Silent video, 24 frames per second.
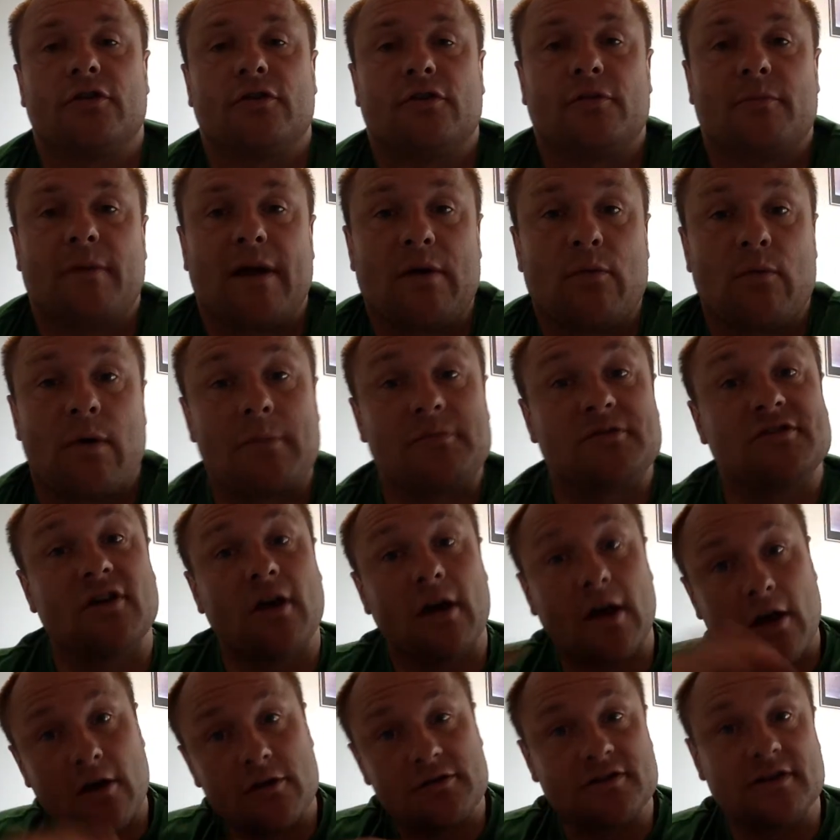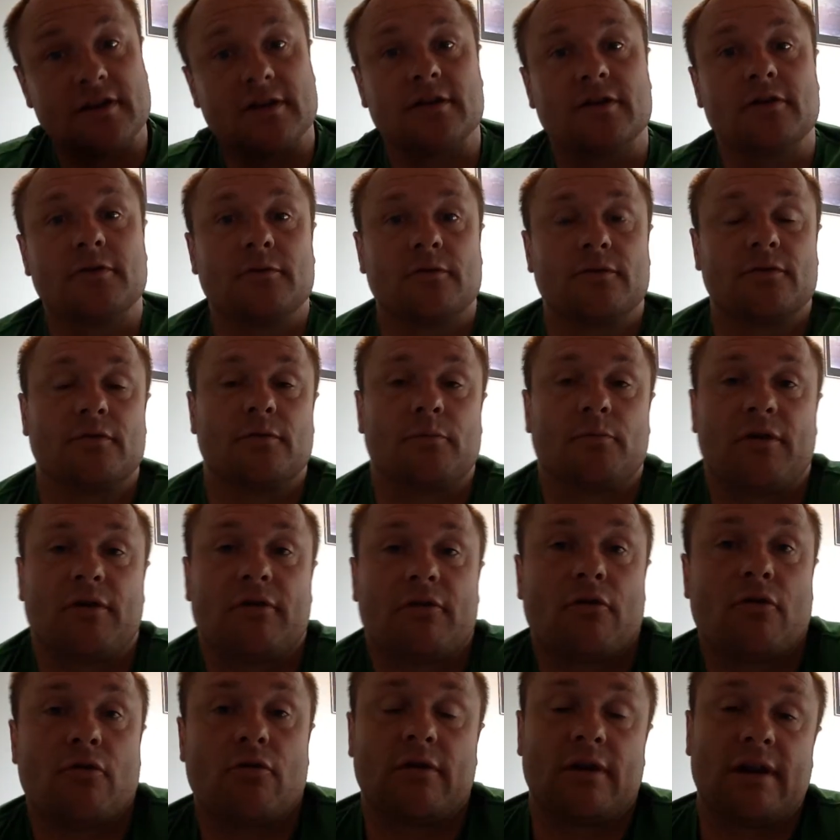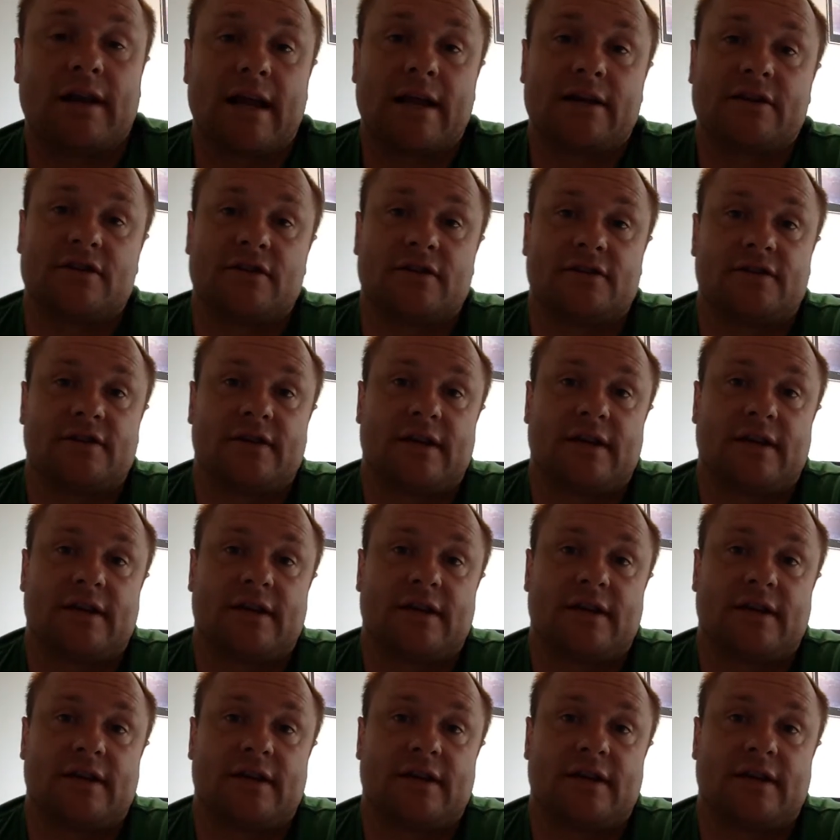main website hosting the pre-recorded lectures,